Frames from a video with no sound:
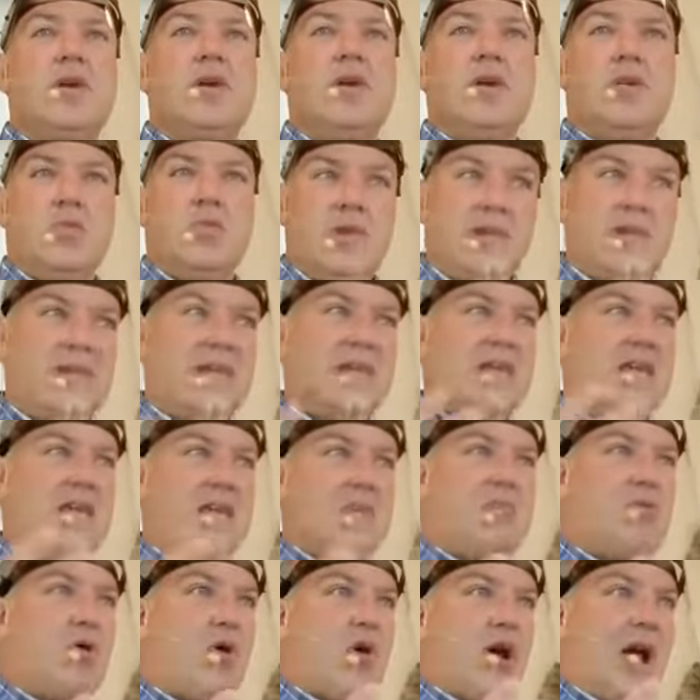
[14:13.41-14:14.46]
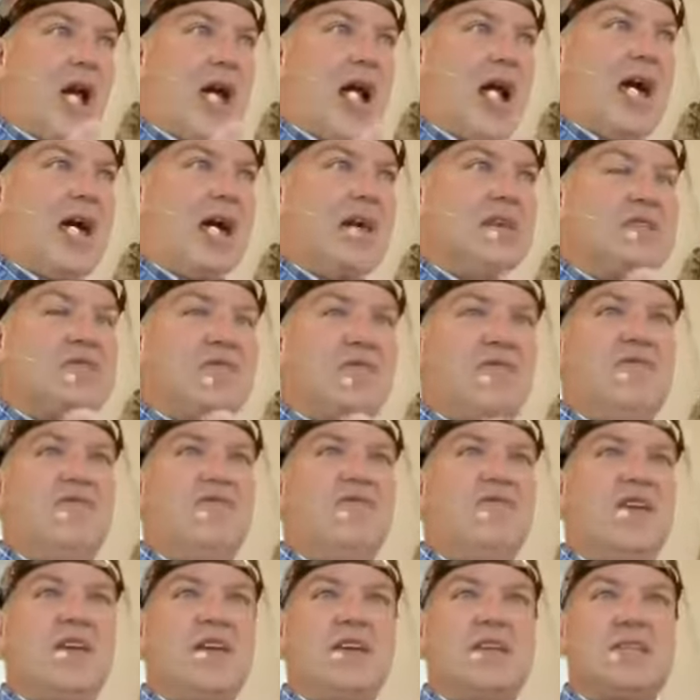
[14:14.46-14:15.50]
We need to keep our eyes
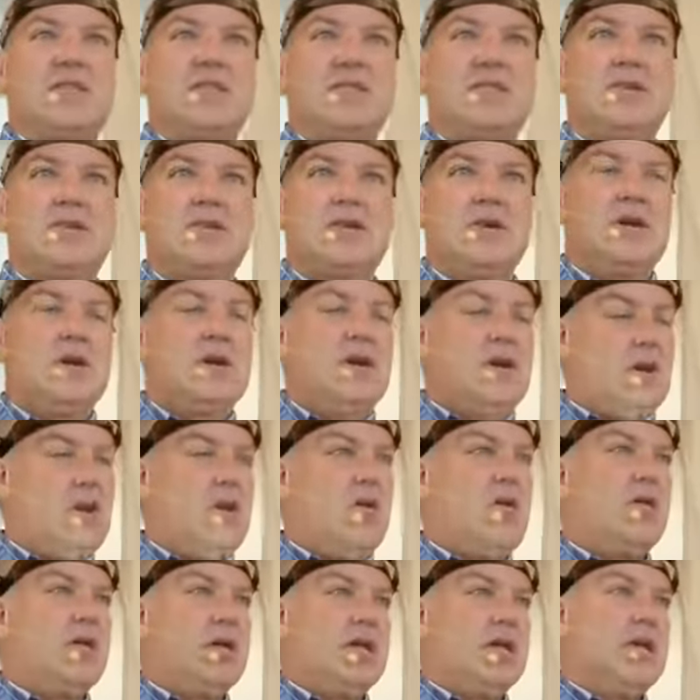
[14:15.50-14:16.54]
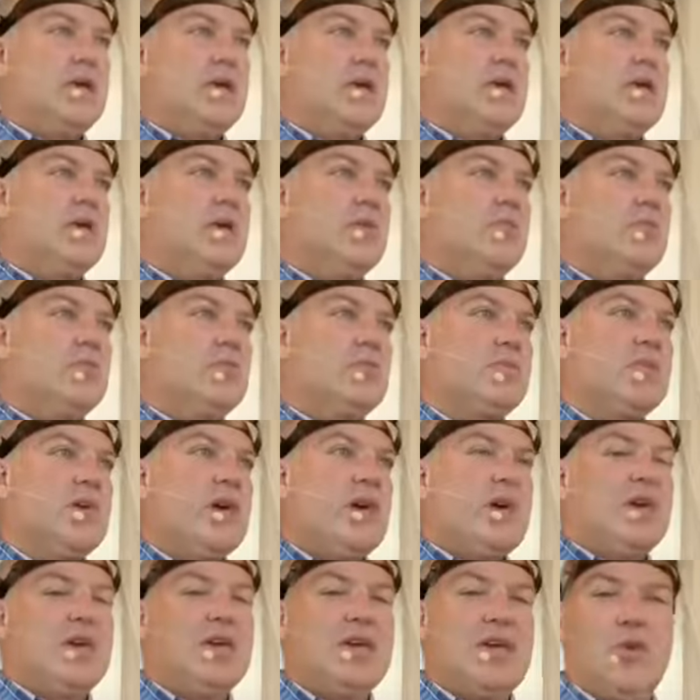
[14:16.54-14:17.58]
fixed on Him.
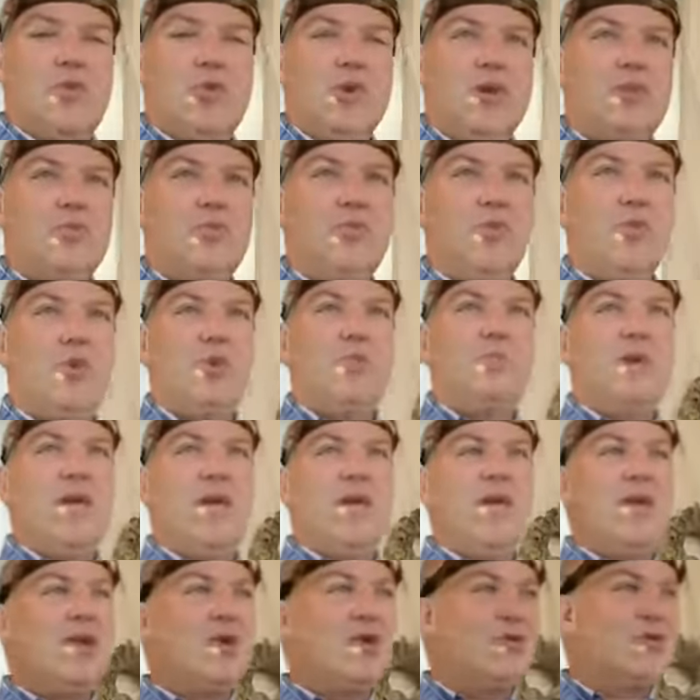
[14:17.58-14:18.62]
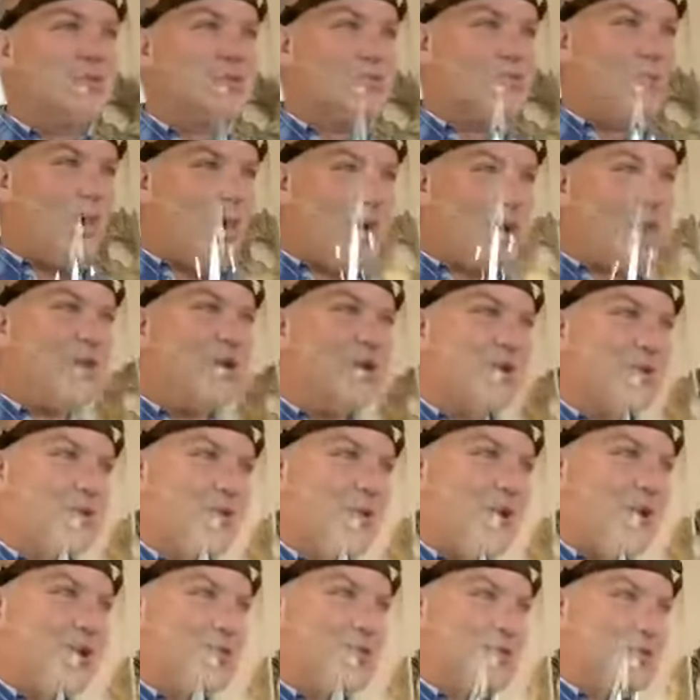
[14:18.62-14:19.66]
You know, when, when Peter was walking
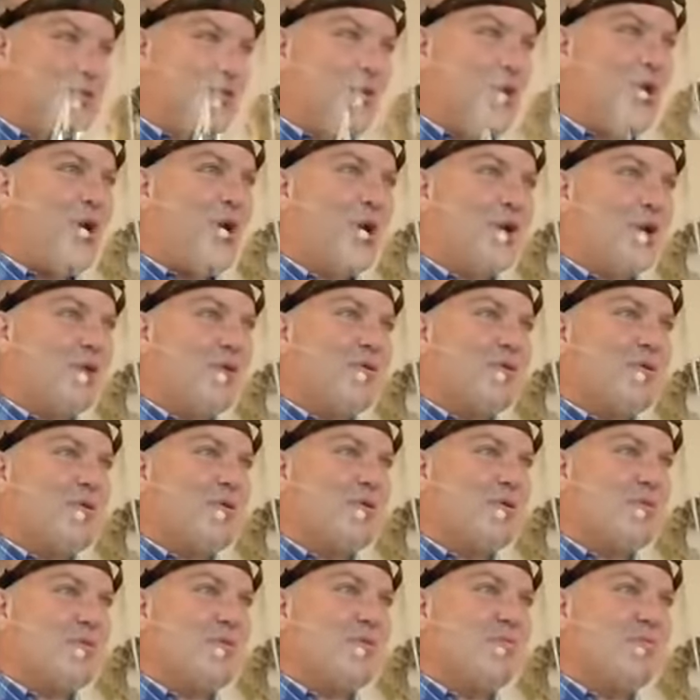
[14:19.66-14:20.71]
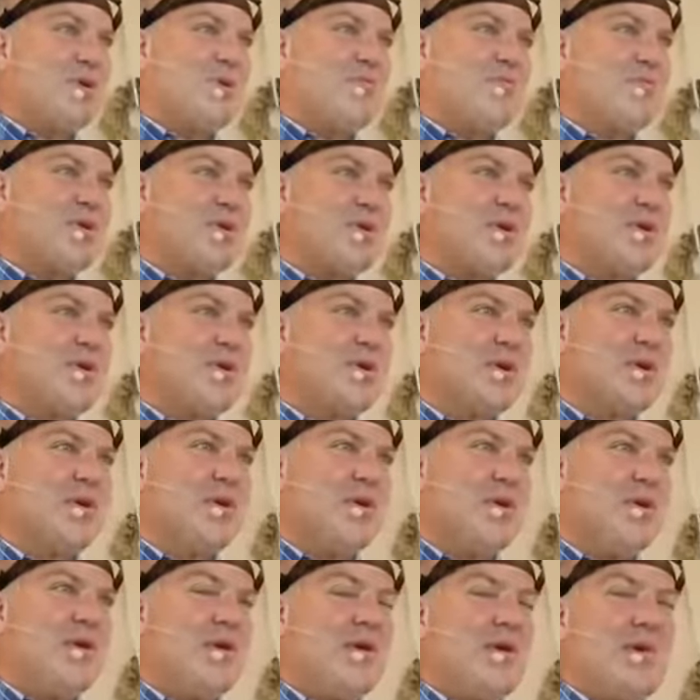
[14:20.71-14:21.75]
across the water, remember?
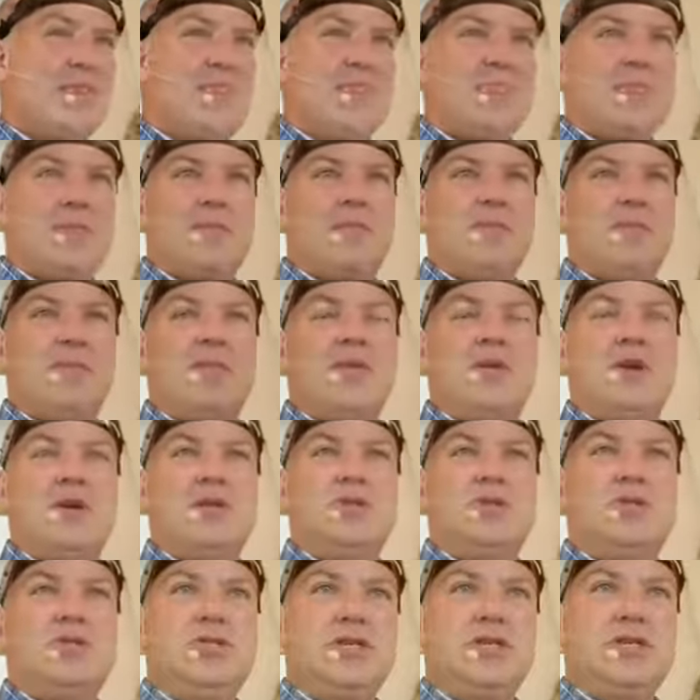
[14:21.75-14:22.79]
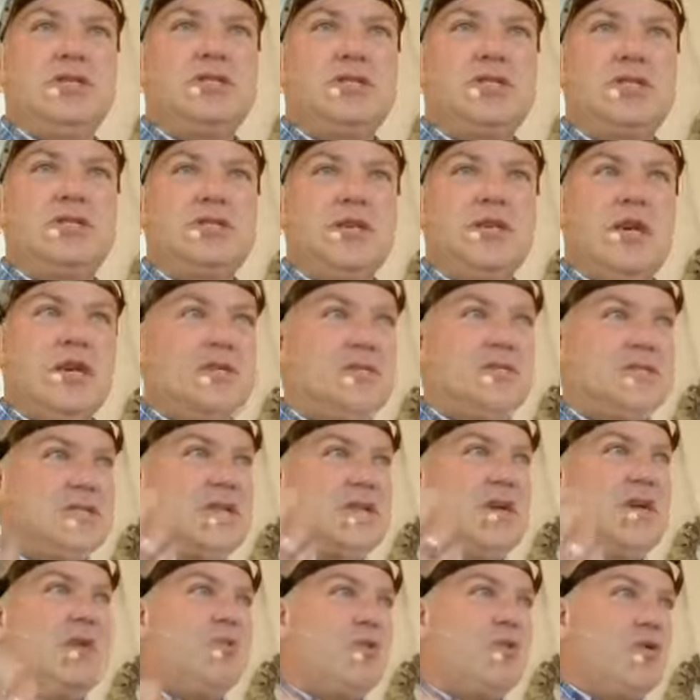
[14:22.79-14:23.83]
Jesus said, just
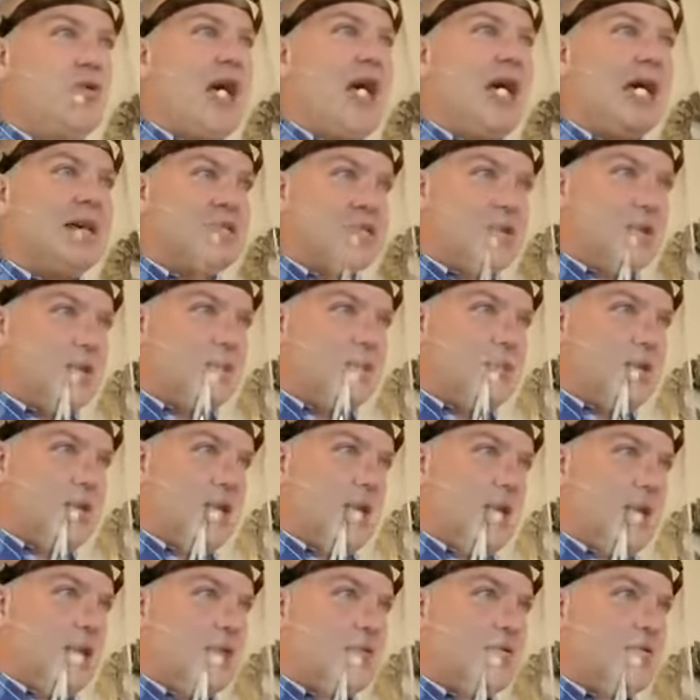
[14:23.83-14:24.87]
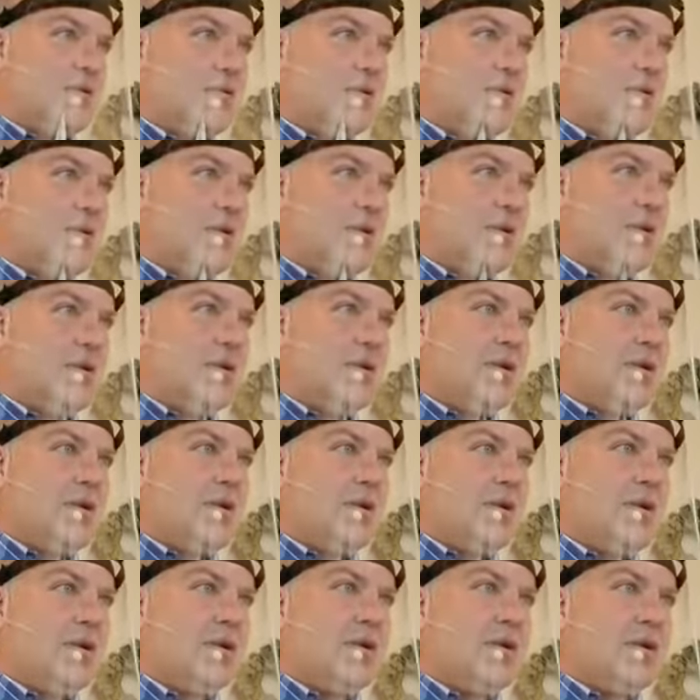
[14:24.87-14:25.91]
keep your eyes on me.
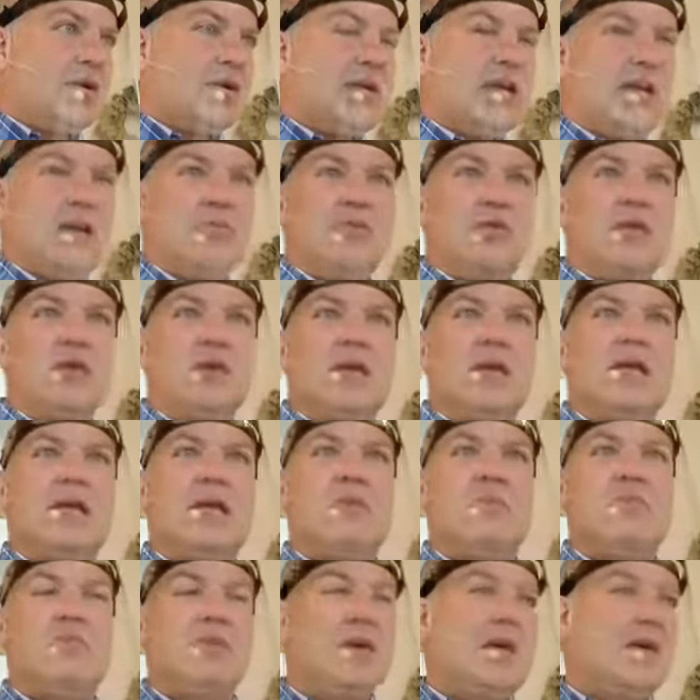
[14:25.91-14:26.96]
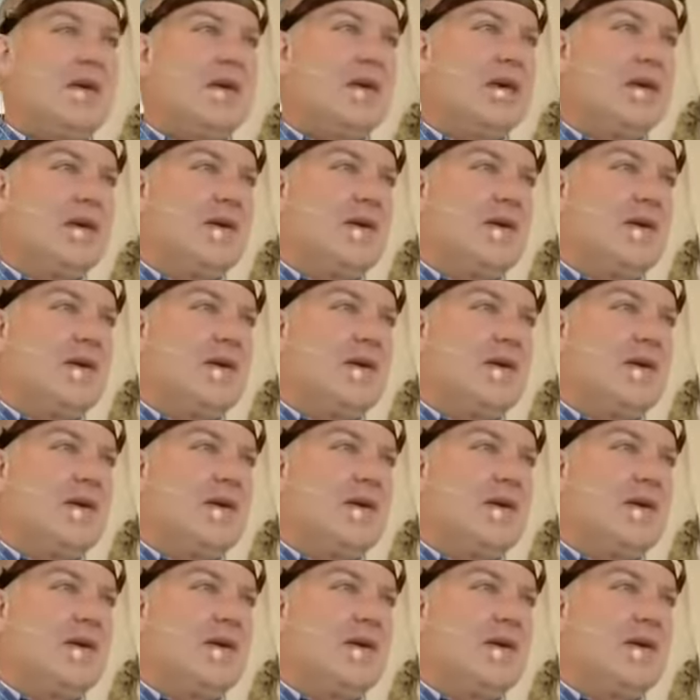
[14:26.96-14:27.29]
Keep looking at me.